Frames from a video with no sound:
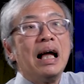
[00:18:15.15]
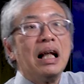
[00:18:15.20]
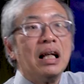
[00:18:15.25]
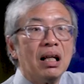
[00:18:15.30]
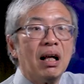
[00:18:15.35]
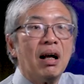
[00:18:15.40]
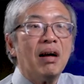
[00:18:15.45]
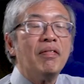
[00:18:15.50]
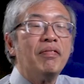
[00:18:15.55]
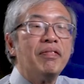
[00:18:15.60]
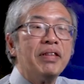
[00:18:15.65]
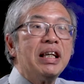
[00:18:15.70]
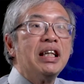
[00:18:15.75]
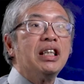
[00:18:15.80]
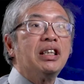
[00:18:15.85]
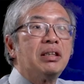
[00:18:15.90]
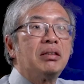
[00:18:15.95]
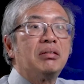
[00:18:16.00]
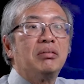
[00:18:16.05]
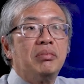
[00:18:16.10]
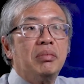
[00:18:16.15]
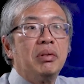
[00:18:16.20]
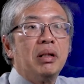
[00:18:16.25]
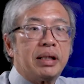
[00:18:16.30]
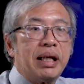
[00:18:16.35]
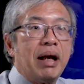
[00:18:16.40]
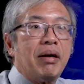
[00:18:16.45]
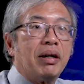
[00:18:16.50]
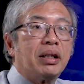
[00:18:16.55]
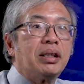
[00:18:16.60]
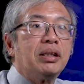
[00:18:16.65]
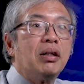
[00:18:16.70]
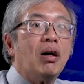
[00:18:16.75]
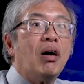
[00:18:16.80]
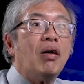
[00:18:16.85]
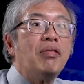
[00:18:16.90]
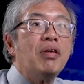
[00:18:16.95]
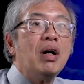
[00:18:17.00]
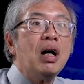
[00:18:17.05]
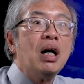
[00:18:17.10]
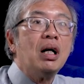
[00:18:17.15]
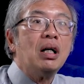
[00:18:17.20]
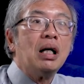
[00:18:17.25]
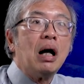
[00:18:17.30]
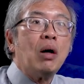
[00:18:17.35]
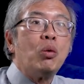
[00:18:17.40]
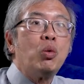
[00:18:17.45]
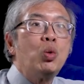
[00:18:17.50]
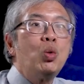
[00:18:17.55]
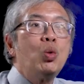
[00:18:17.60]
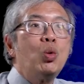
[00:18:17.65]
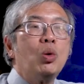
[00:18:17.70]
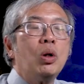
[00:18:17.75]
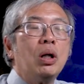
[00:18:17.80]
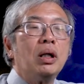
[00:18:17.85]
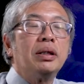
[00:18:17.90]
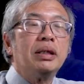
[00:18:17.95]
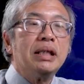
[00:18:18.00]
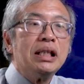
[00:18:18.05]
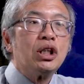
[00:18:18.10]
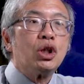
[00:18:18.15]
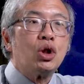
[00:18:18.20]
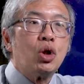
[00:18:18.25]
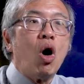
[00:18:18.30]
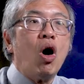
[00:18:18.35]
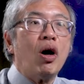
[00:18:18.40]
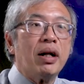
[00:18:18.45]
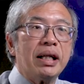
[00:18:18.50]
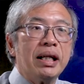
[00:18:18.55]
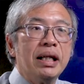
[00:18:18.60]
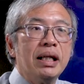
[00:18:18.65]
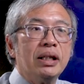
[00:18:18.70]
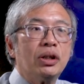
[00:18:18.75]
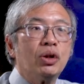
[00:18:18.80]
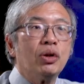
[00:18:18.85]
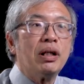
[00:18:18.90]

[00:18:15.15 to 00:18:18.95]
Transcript: love is the character of who this God is.